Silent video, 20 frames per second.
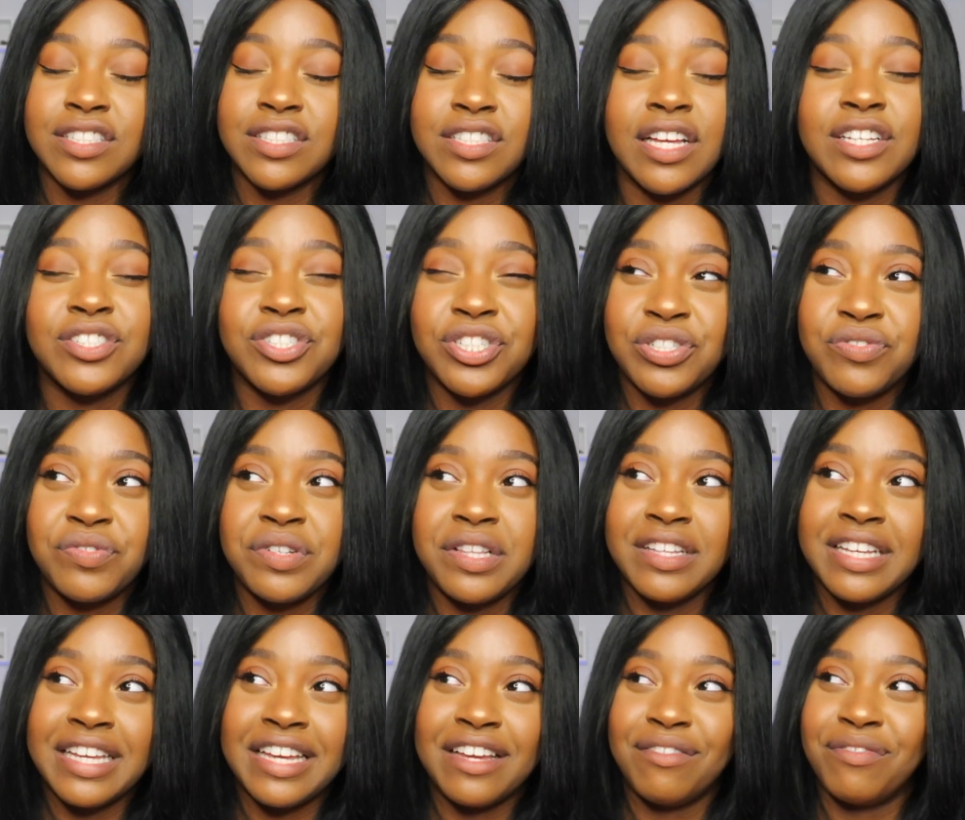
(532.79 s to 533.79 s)
That's just
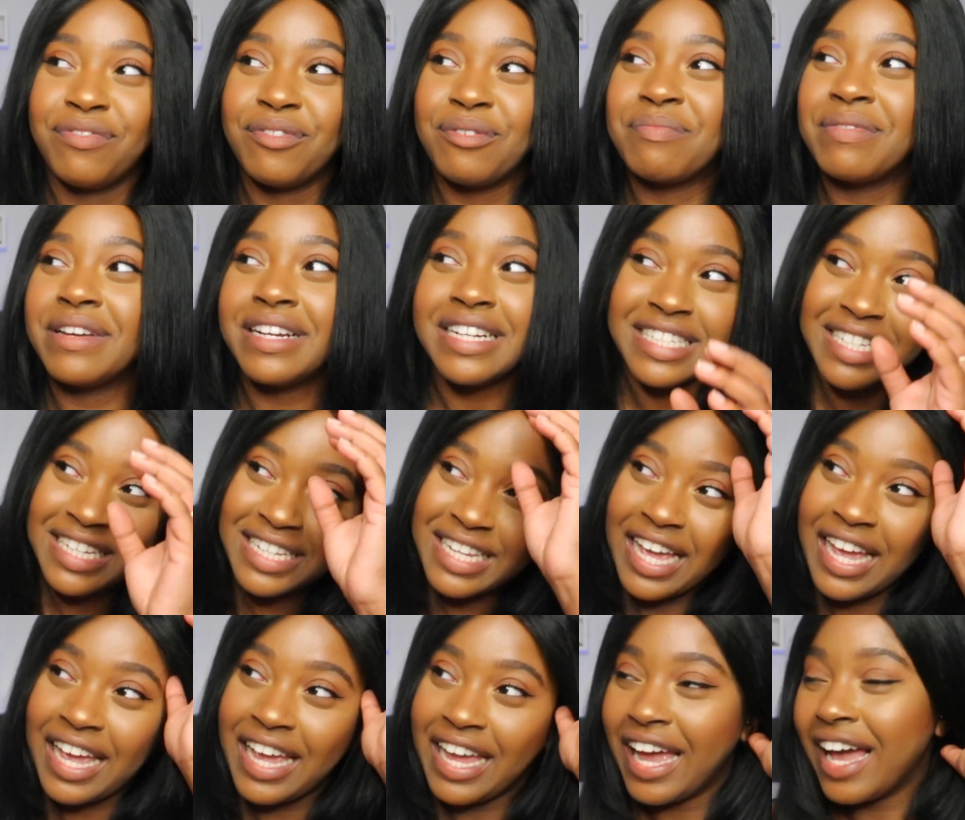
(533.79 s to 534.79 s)
really it for me
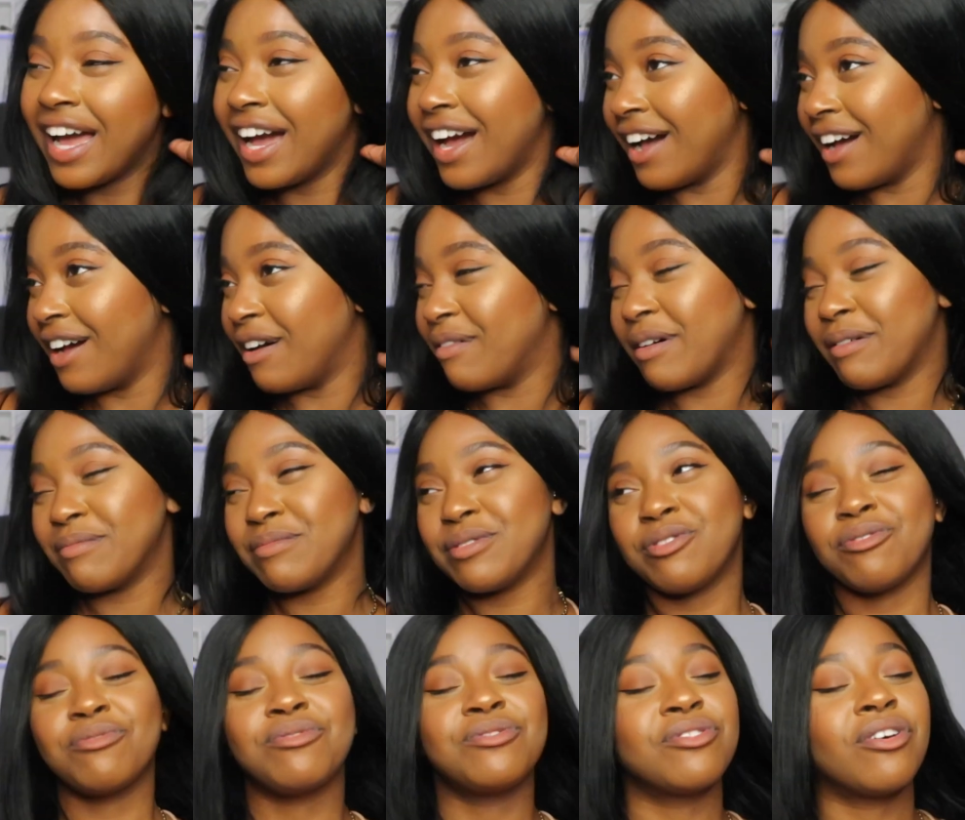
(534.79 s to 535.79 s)
today. um I'm
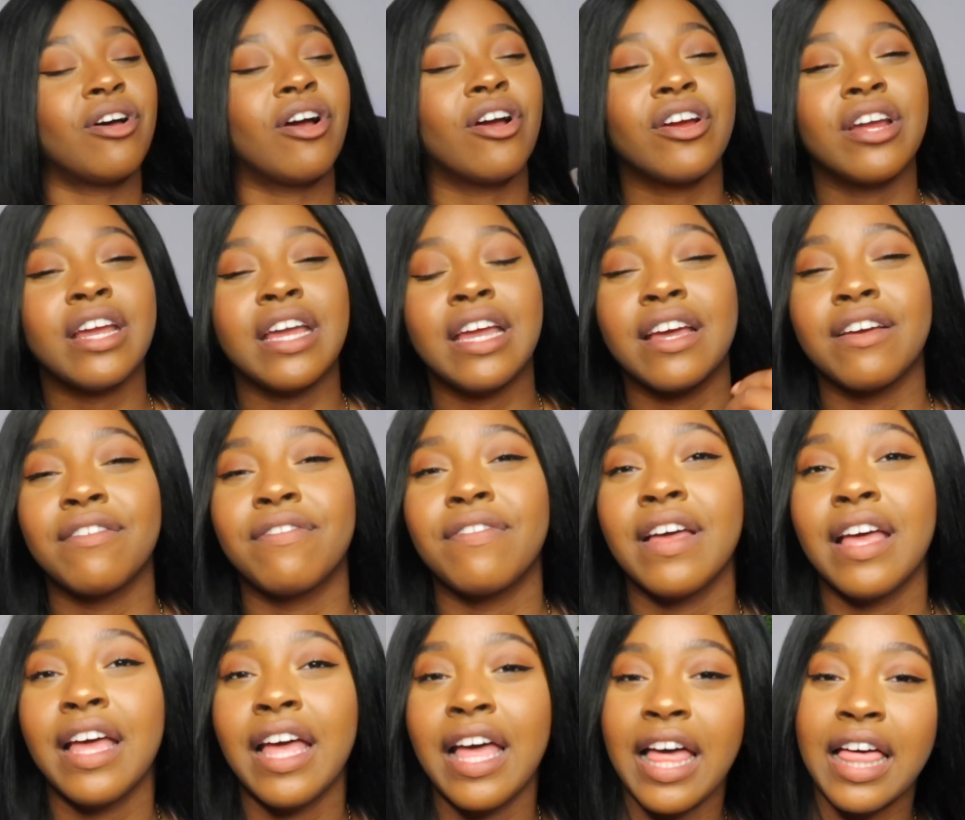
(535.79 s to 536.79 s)
so sorry if
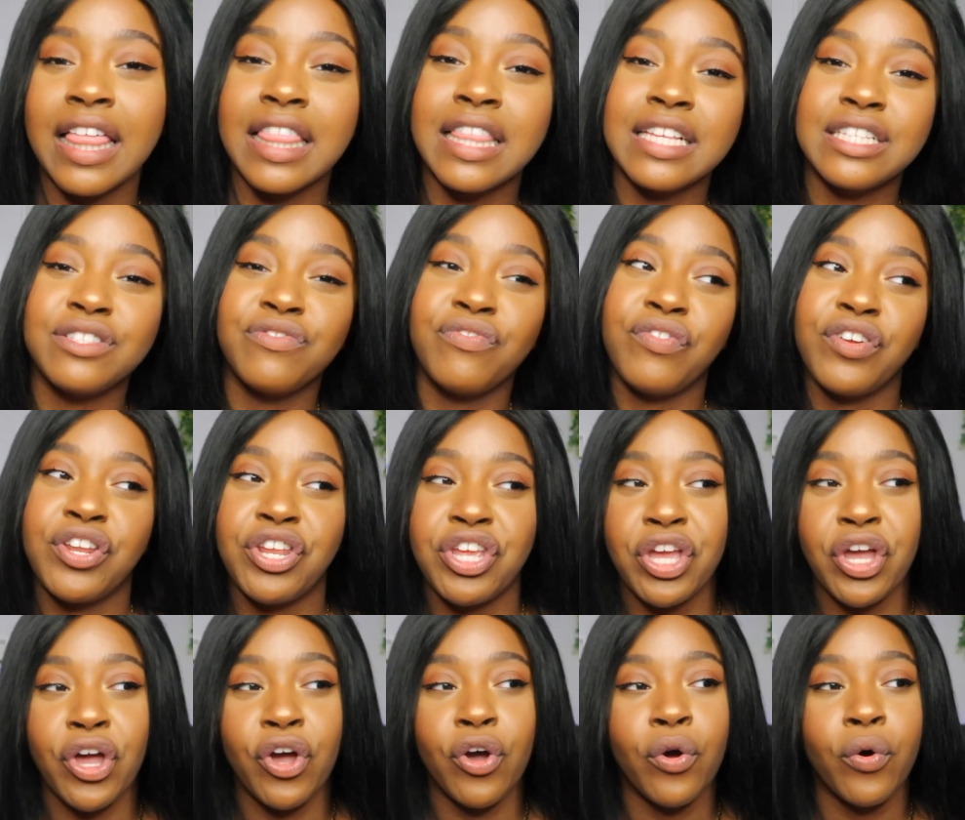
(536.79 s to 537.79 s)
this
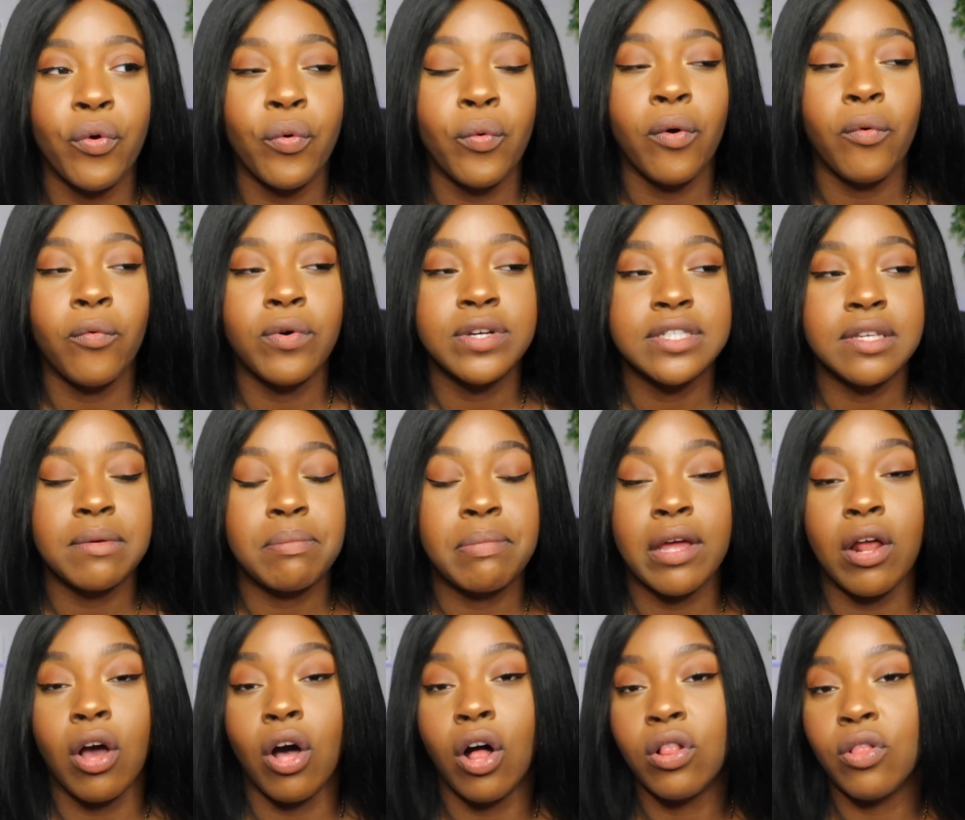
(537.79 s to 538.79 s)
video was a
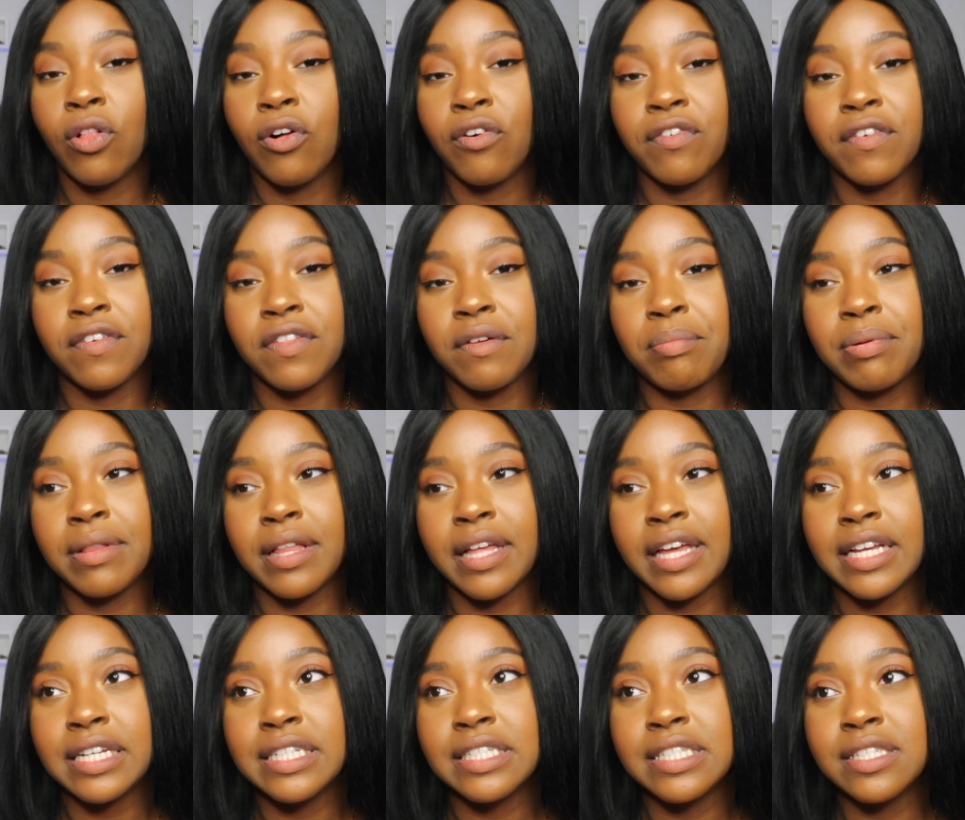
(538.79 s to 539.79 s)
bit all over the
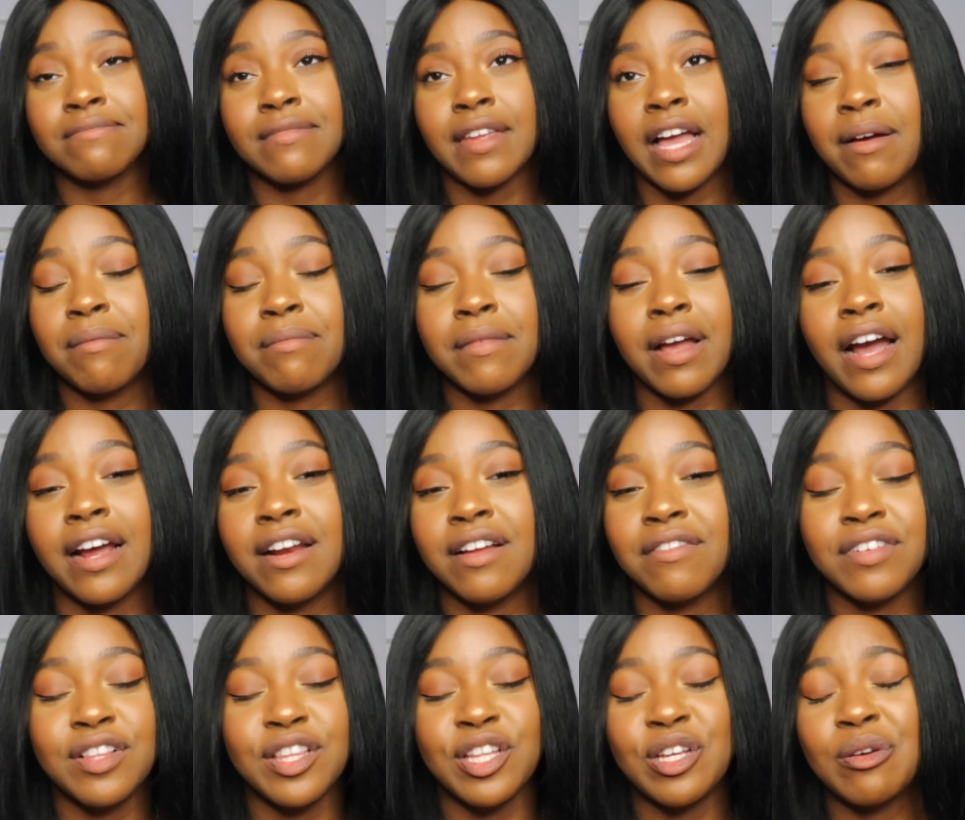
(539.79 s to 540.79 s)
place. I'm kind
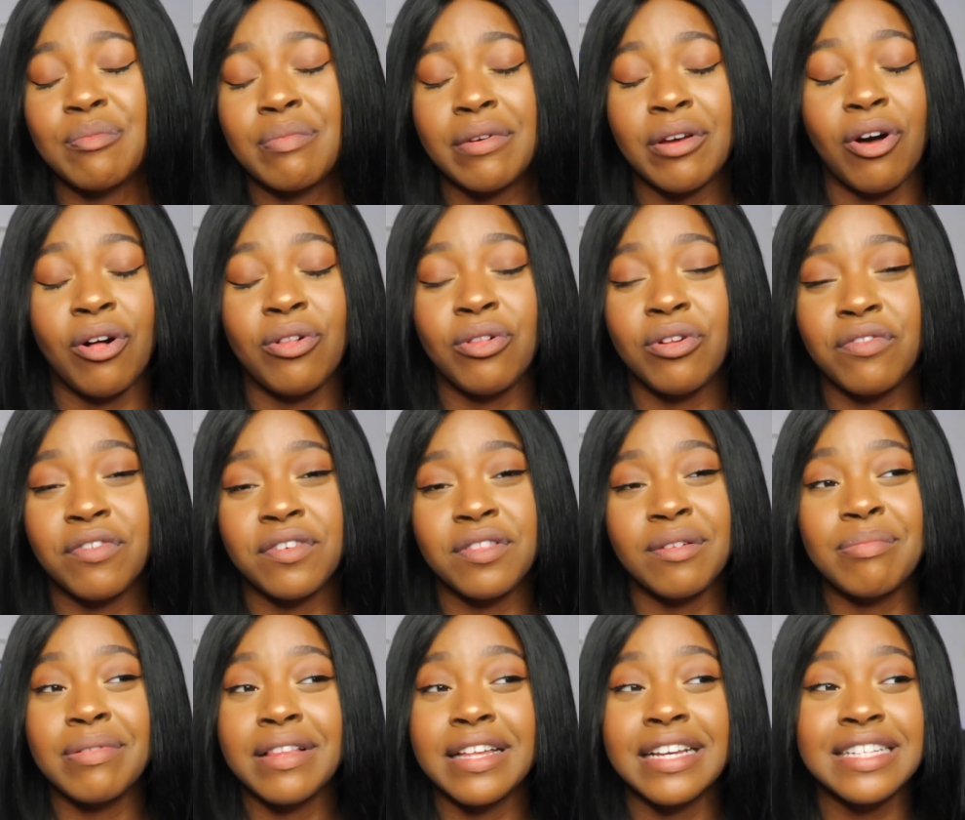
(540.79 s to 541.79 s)
of a little bit all over
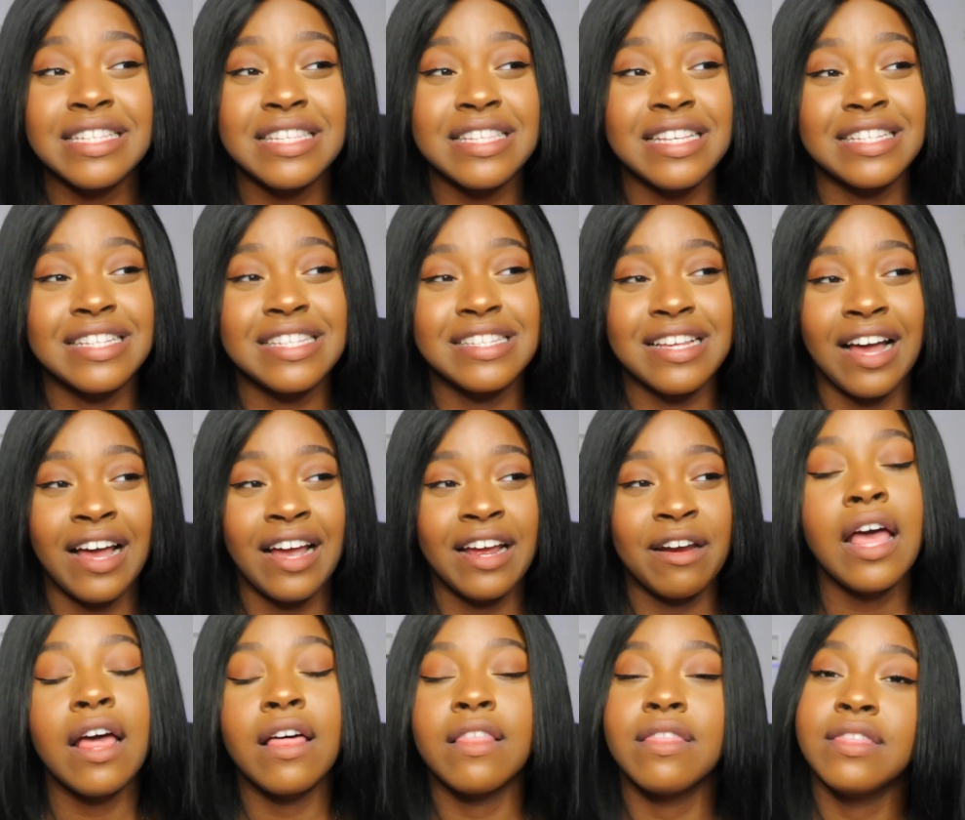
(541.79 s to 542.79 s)
the place
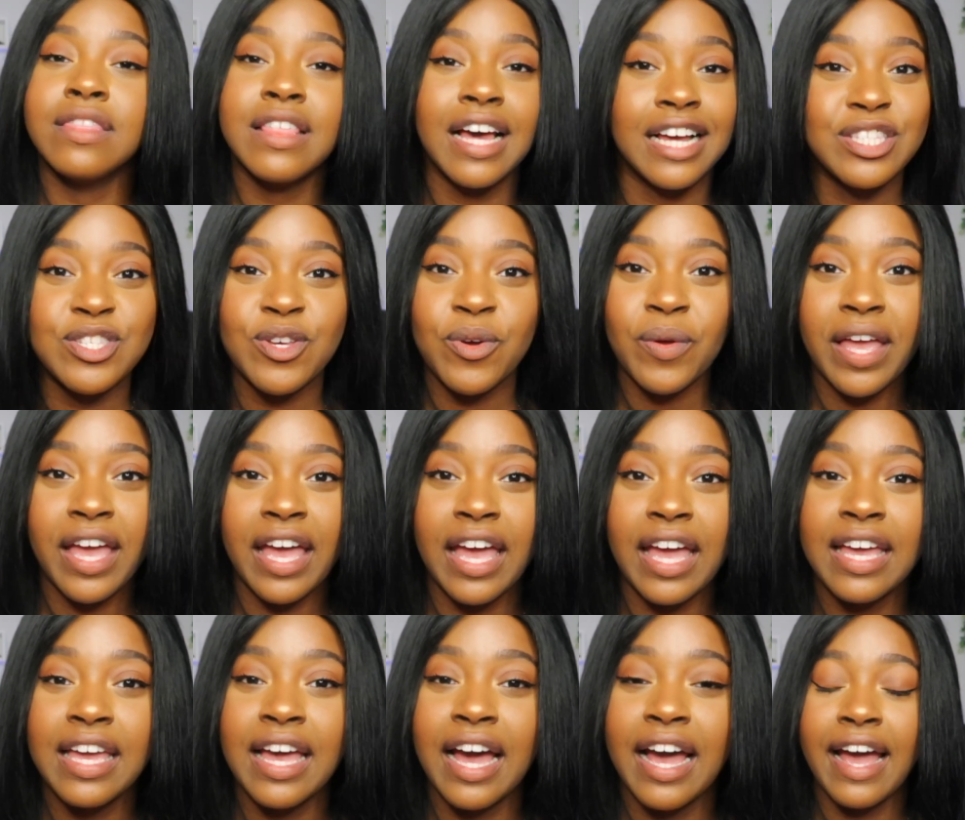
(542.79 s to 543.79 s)
inside. That's
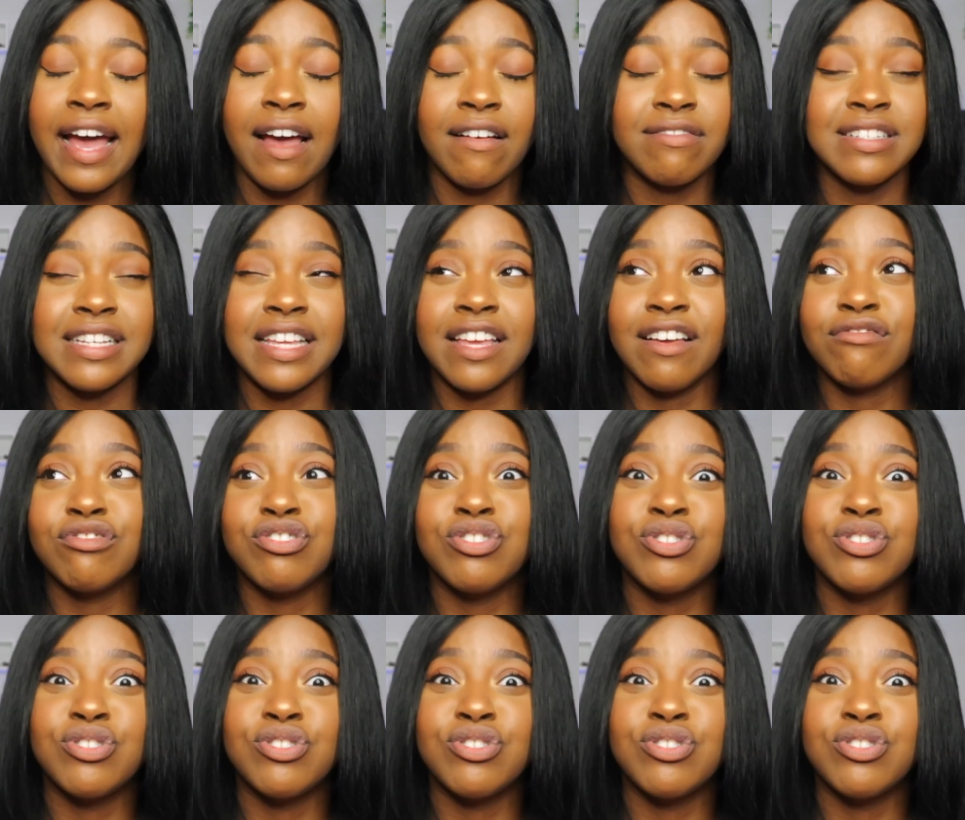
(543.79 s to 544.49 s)
okay. I have to give